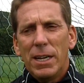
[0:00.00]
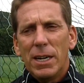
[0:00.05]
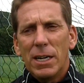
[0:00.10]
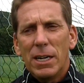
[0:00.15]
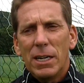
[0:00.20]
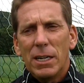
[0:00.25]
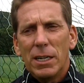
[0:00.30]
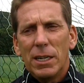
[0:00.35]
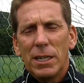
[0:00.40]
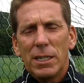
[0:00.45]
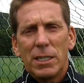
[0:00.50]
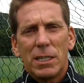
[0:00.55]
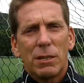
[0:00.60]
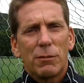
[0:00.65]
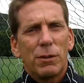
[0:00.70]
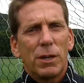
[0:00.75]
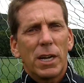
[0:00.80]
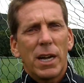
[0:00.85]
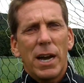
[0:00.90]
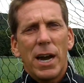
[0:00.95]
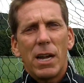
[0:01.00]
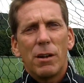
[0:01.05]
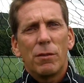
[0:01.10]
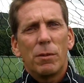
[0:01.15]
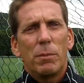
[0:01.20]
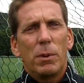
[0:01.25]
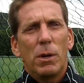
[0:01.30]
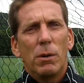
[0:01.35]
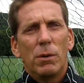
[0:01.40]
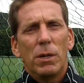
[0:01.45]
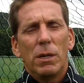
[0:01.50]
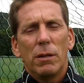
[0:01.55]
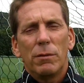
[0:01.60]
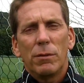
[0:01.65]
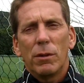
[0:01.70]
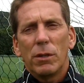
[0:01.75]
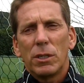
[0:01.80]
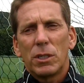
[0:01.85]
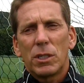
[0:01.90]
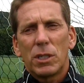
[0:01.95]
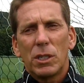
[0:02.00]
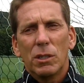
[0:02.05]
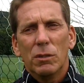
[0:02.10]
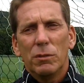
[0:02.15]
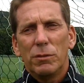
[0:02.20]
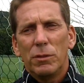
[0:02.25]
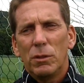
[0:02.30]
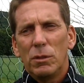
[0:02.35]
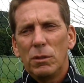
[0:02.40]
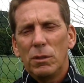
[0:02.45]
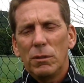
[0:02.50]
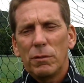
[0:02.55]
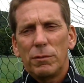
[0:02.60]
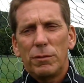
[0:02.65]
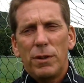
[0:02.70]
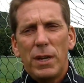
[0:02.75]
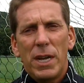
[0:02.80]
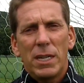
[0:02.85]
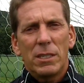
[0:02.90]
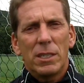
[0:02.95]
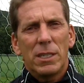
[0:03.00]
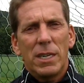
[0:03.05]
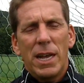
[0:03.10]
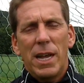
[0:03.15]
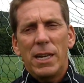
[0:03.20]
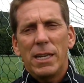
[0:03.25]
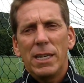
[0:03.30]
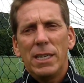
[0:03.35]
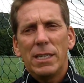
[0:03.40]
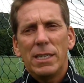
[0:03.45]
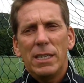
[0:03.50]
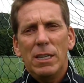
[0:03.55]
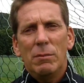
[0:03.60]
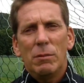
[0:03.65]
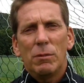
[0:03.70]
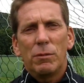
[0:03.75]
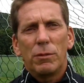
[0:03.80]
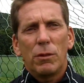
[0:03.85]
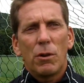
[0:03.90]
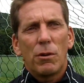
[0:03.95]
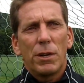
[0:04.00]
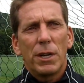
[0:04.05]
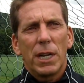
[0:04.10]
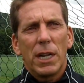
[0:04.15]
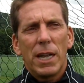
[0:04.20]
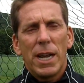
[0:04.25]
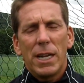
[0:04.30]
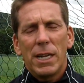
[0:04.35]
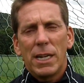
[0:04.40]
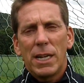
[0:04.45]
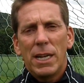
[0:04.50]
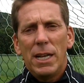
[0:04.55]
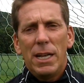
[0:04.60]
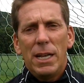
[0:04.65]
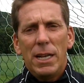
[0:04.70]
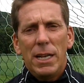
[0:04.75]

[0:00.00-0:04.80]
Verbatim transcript: a different kind of opponent, a very skillful, fast attacking team in Florida Atlantic